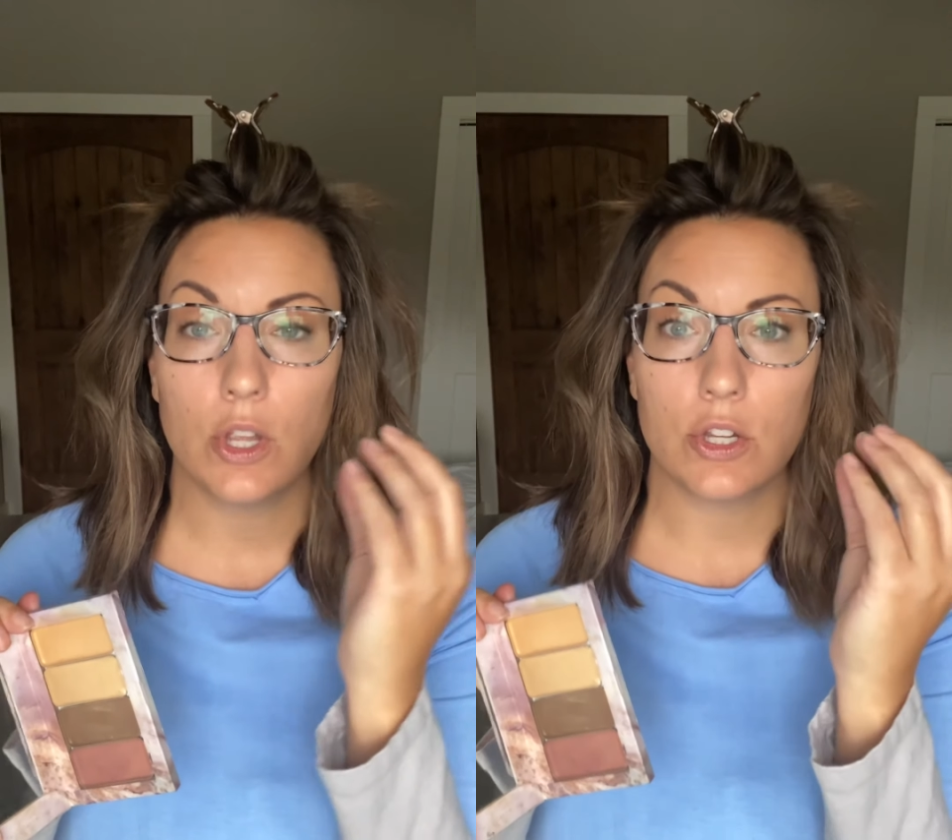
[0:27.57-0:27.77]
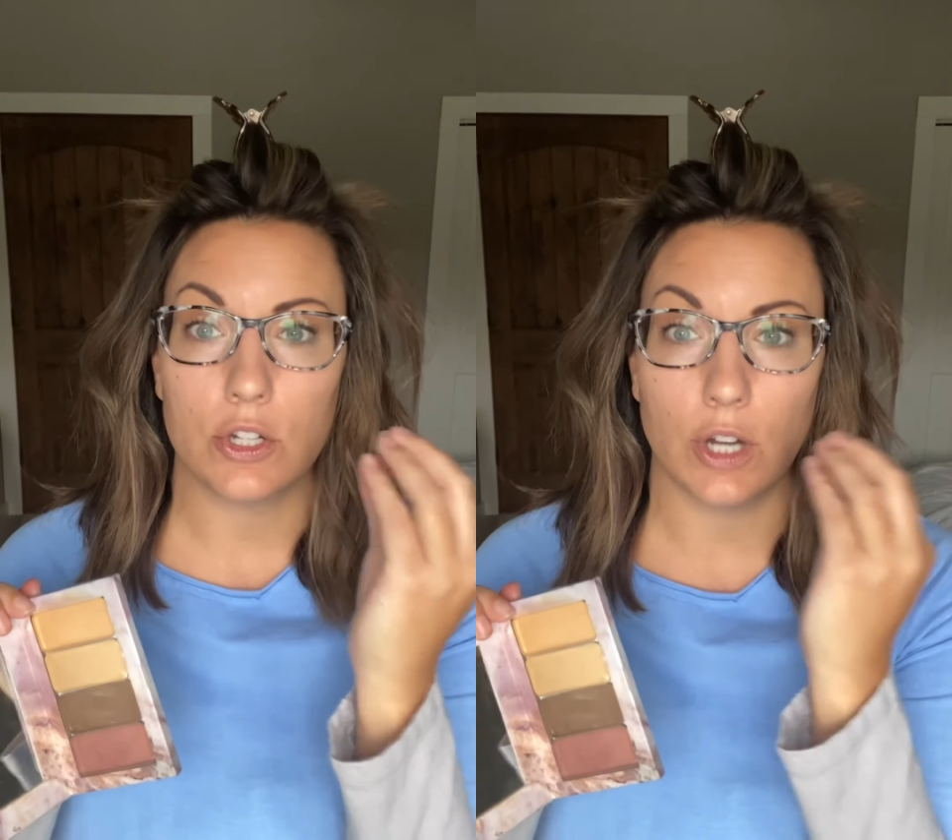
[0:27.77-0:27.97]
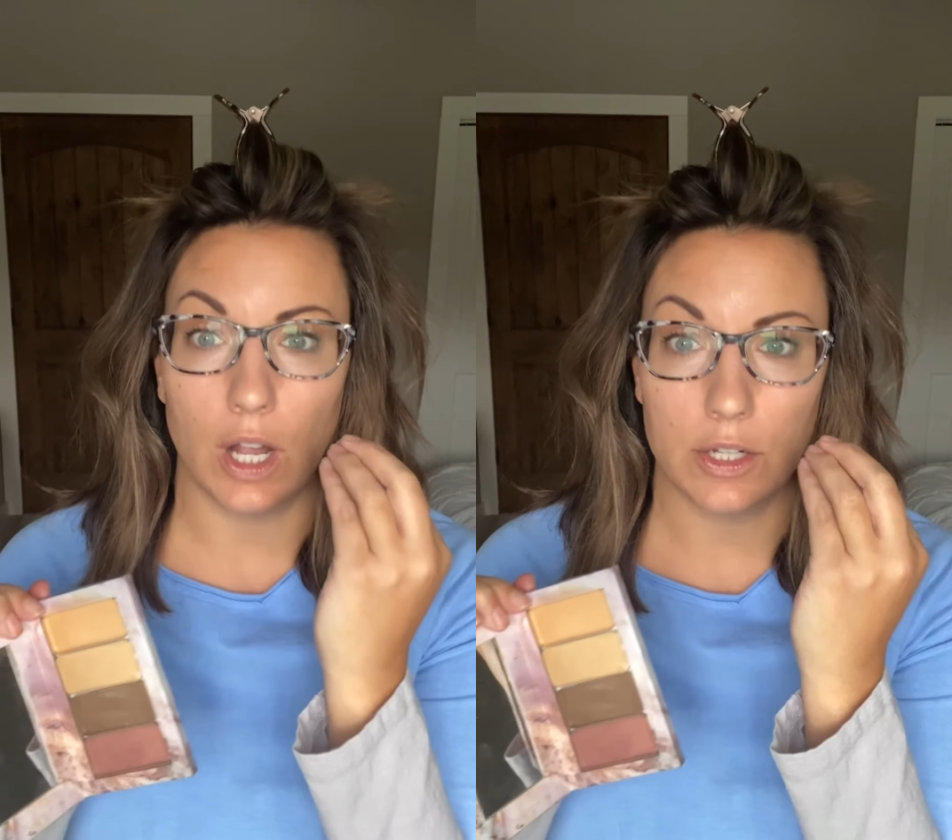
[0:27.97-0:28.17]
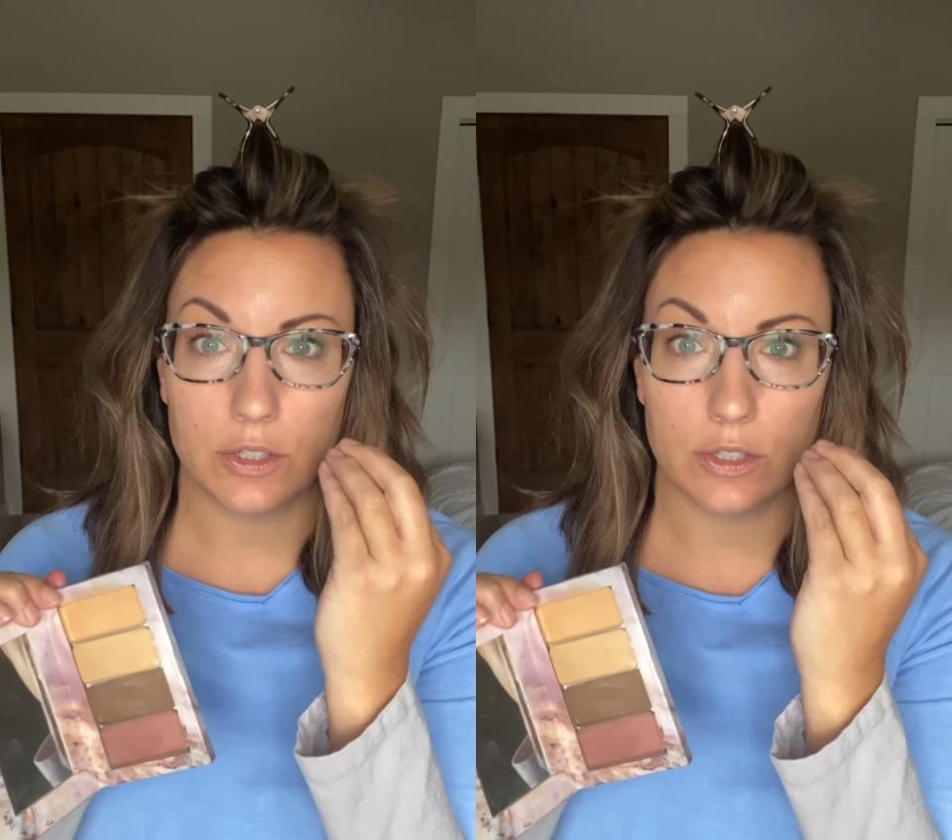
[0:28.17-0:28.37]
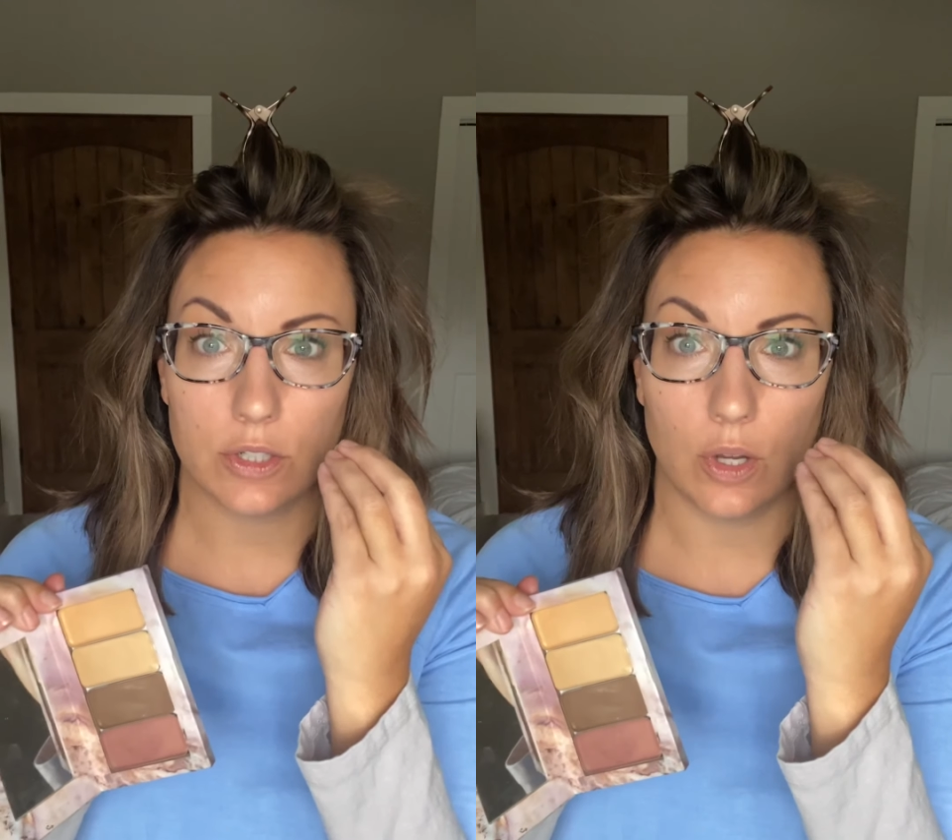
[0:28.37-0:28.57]
your
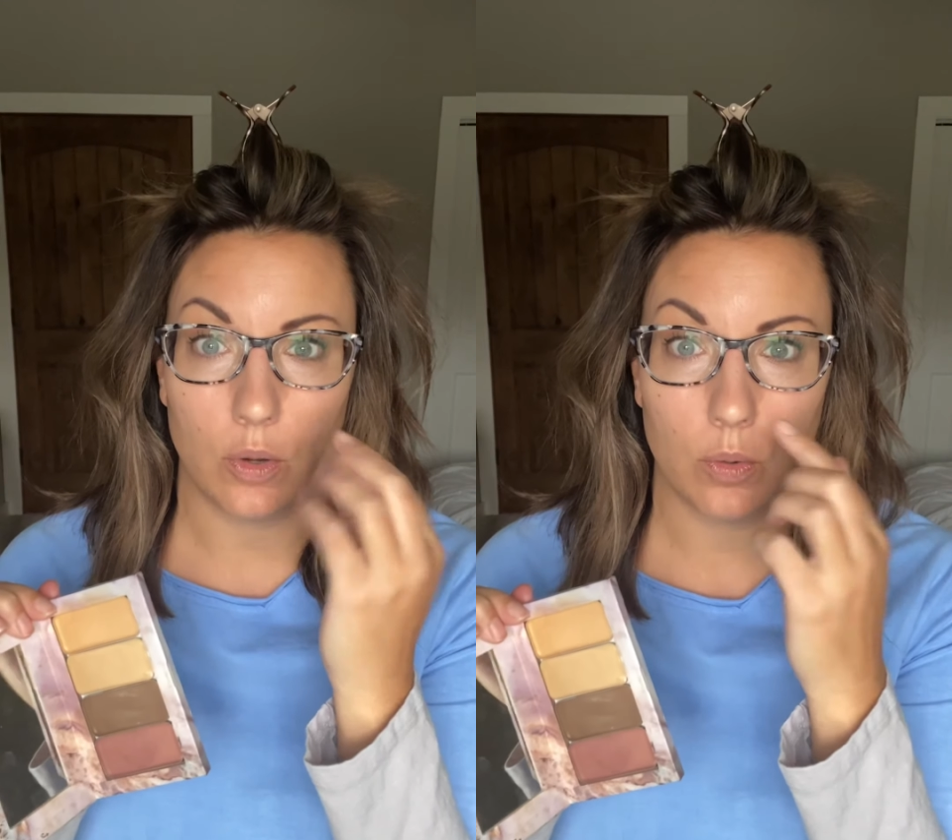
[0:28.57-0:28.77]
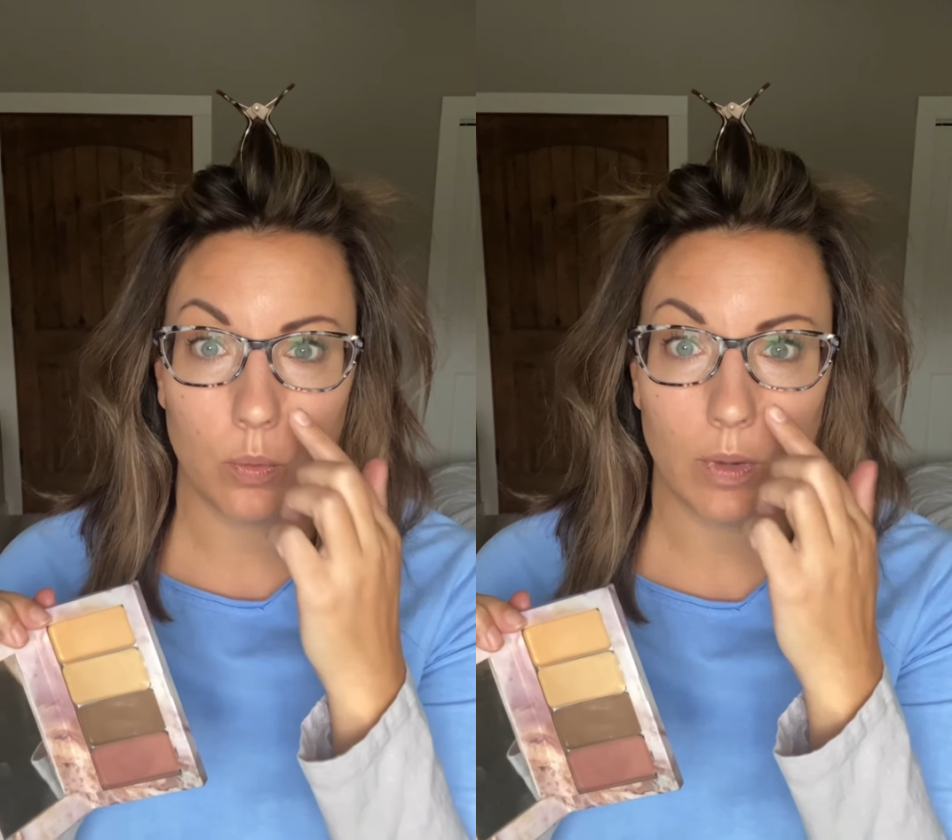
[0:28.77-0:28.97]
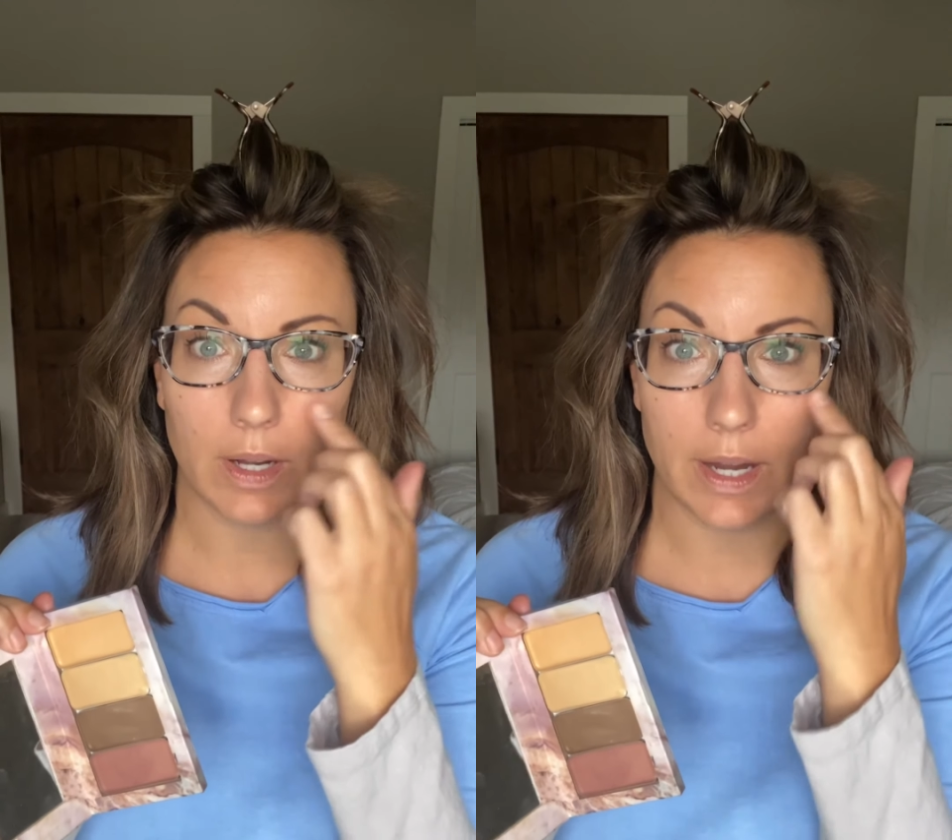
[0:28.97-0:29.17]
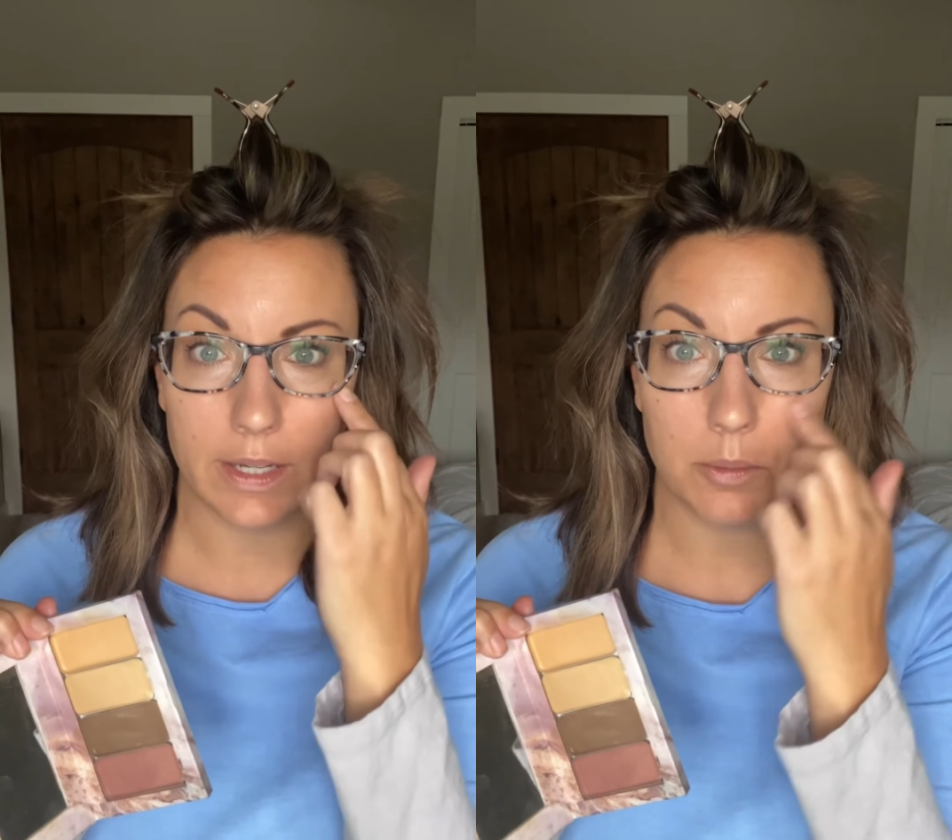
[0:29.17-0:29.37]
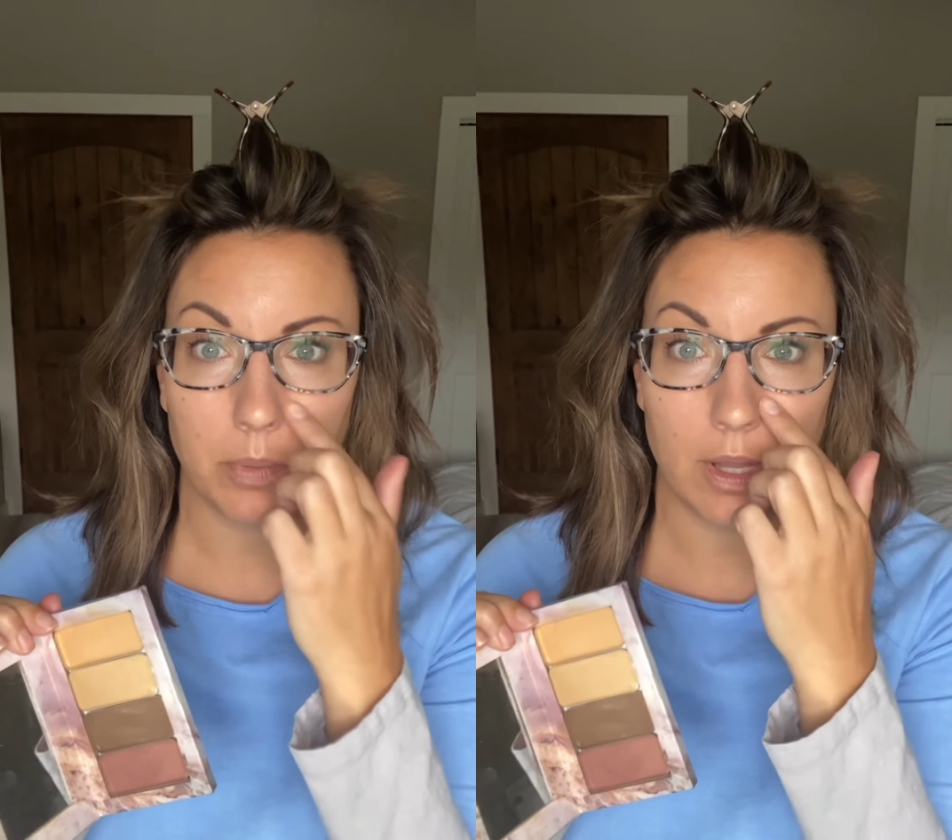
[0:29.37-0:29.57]
undertone, what kind
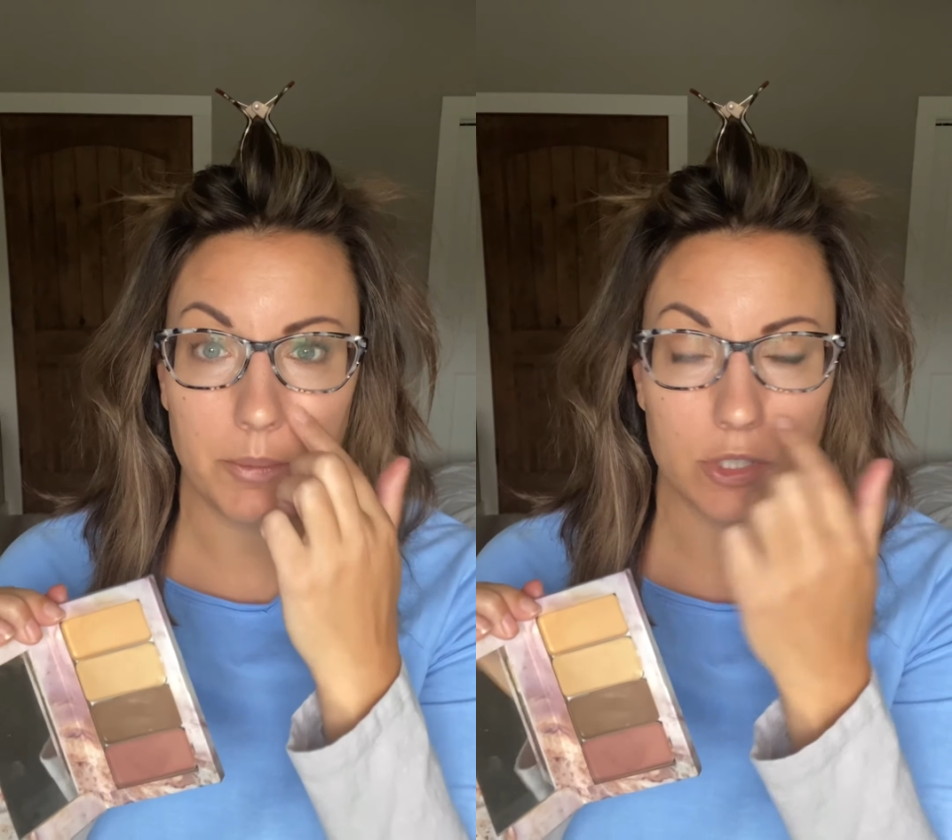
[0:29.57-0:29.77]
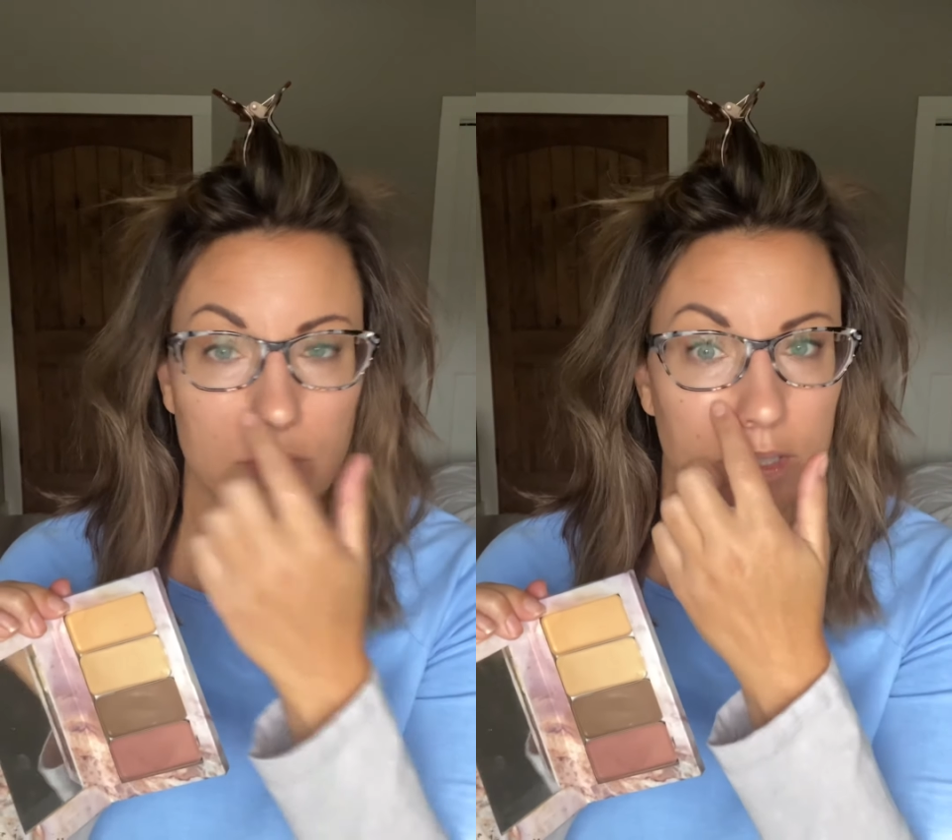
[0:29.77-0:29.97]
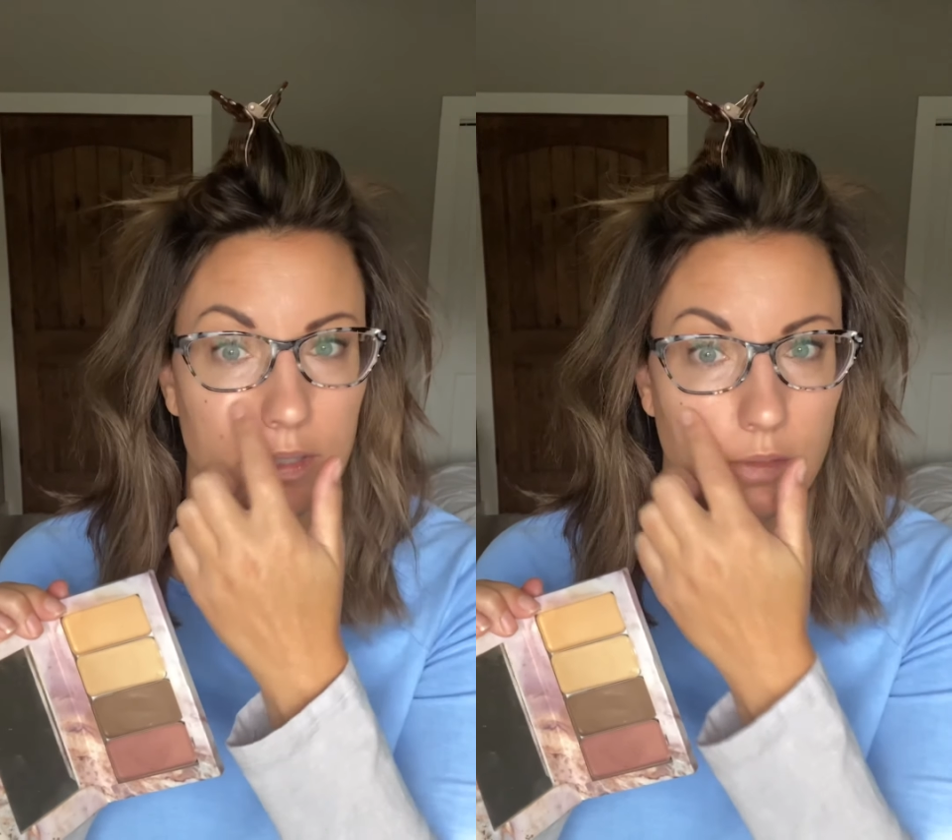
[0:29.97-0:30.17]
of blemishes,